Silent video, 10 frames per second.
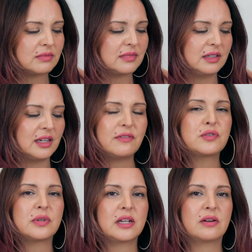lift
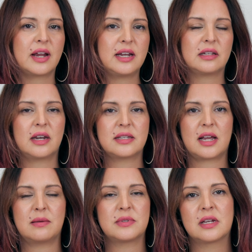really great, a lot of
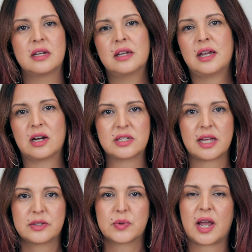times
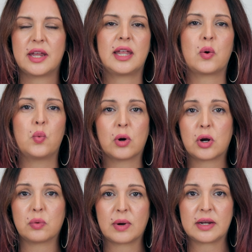hairstyles will kind of like
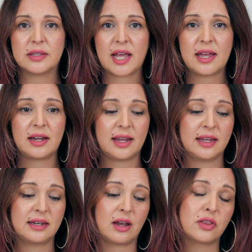work around that,
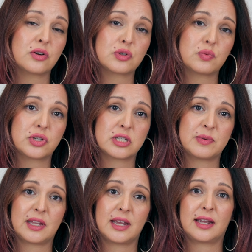and others will just
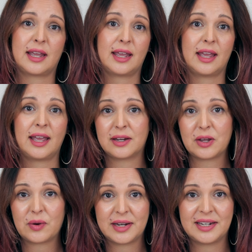be like, heck
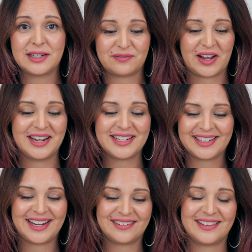no, I need to find a
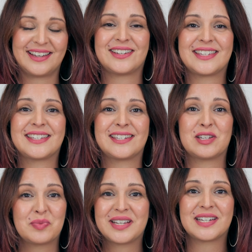lightener that just
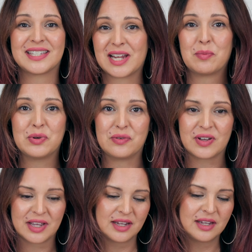simply does not move.
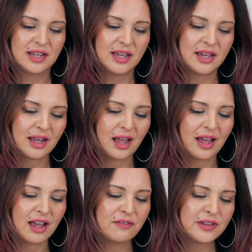
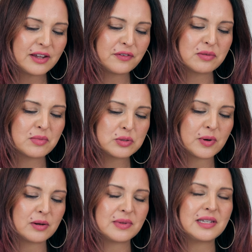I feel like for the most
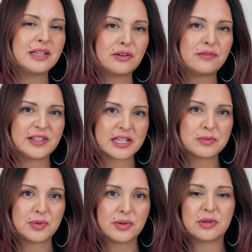part, I'm a little
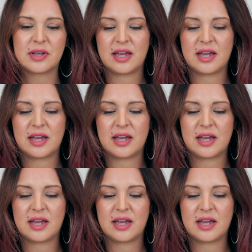flexible.